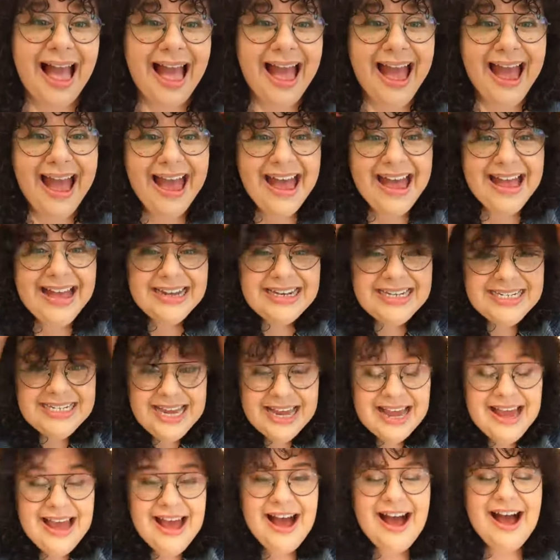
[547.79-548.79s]
And
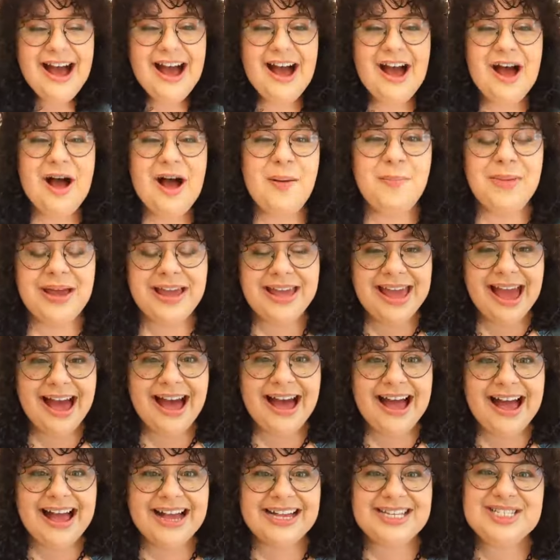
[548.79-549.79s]

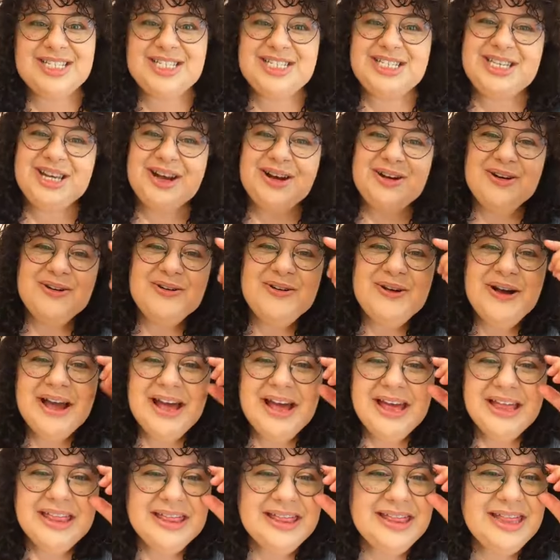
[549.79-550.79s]
and so
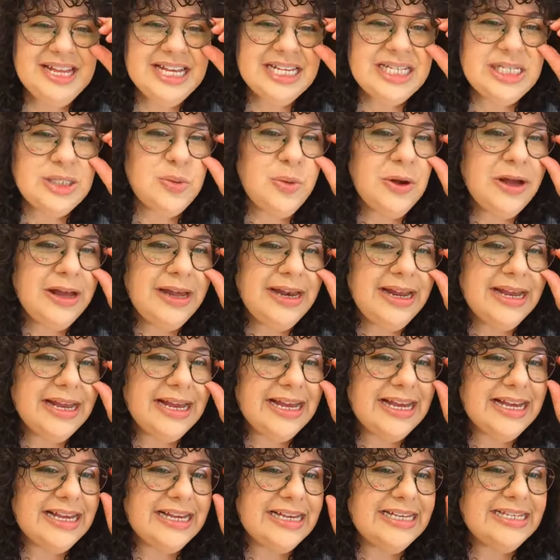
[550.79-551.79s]
this one
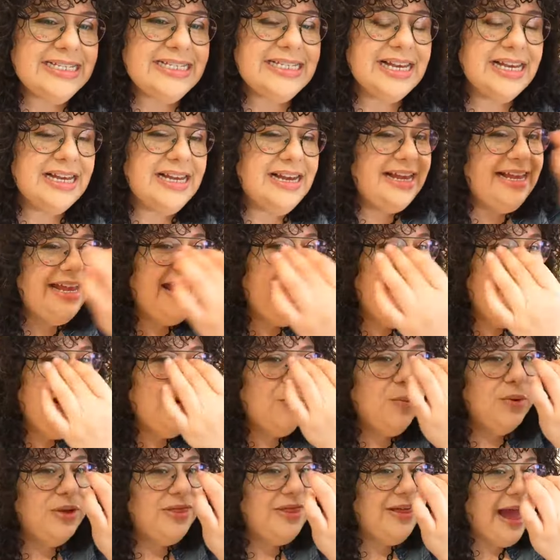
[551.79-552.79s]
is,
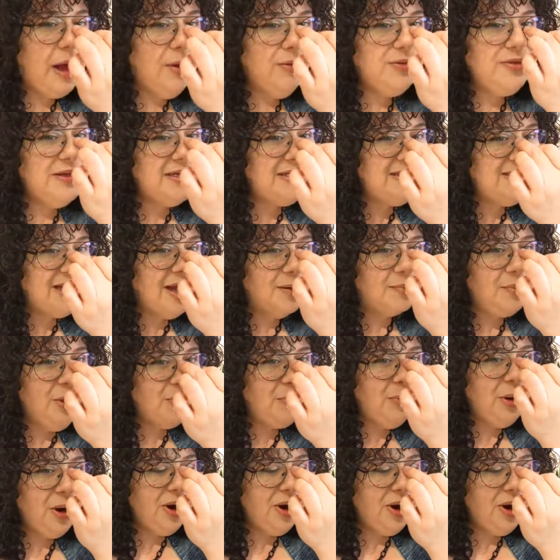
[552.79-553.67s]
again, without the double